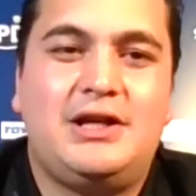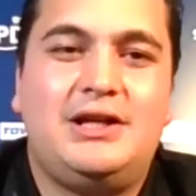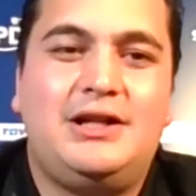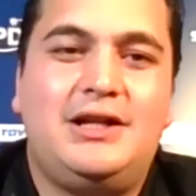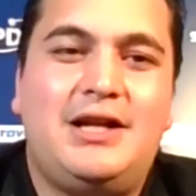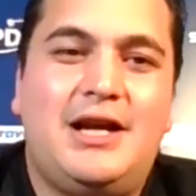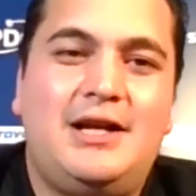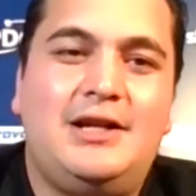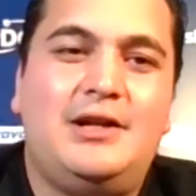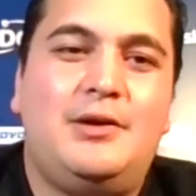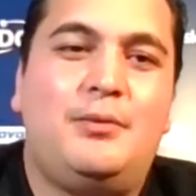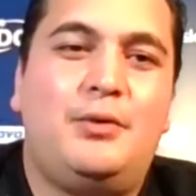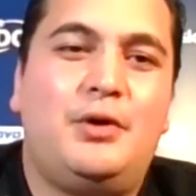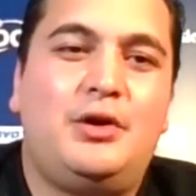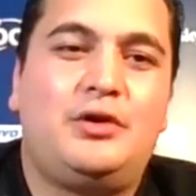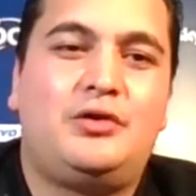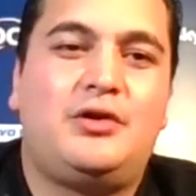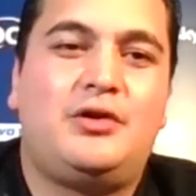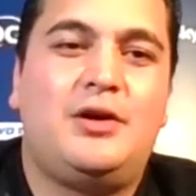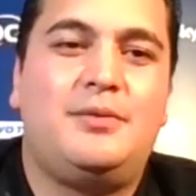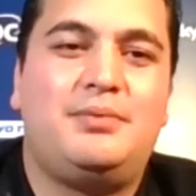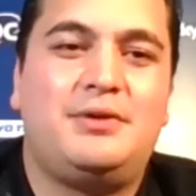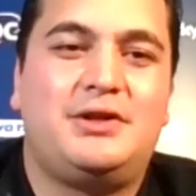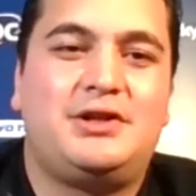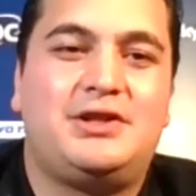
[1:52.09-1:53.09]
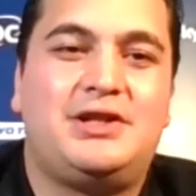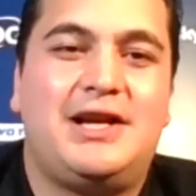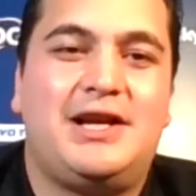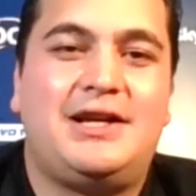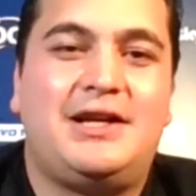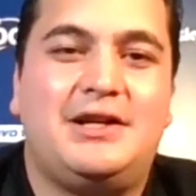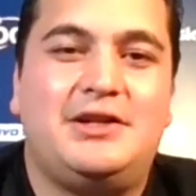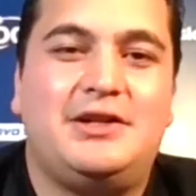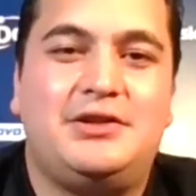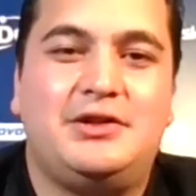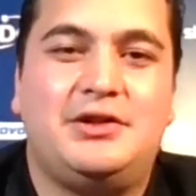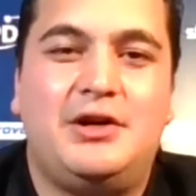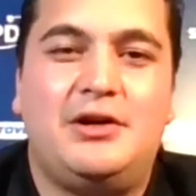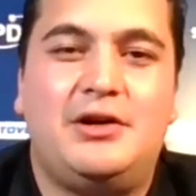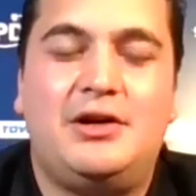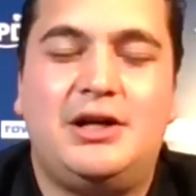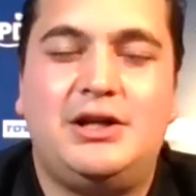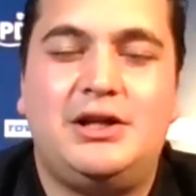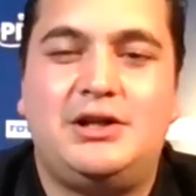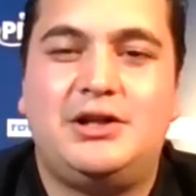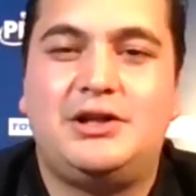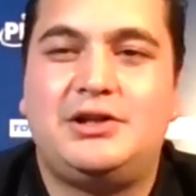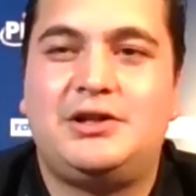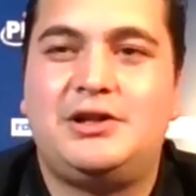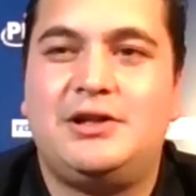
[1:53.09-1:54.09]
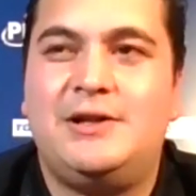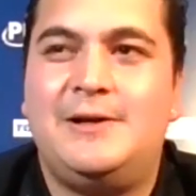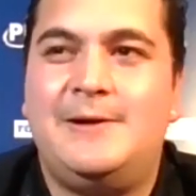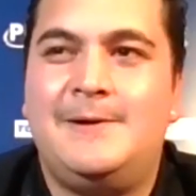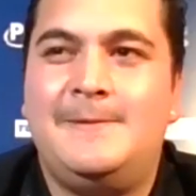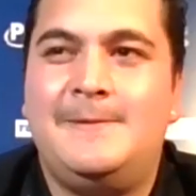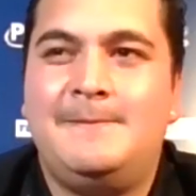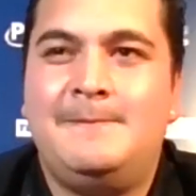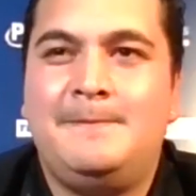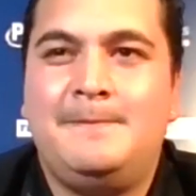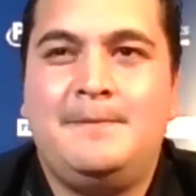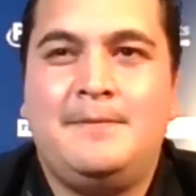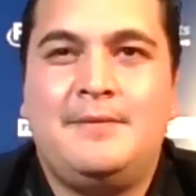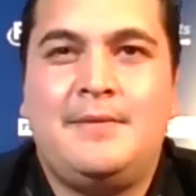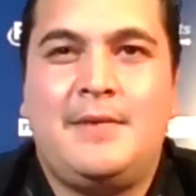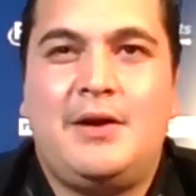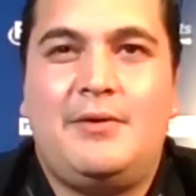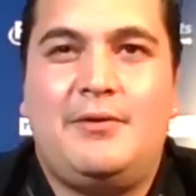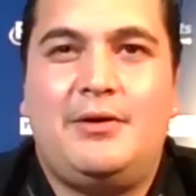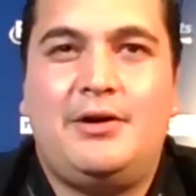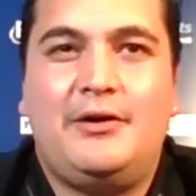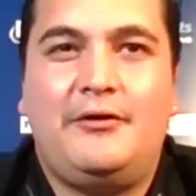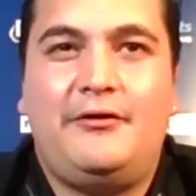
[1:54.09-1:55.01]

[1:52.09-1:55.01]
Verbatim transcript: and then the World Cup is second. You know, I just. I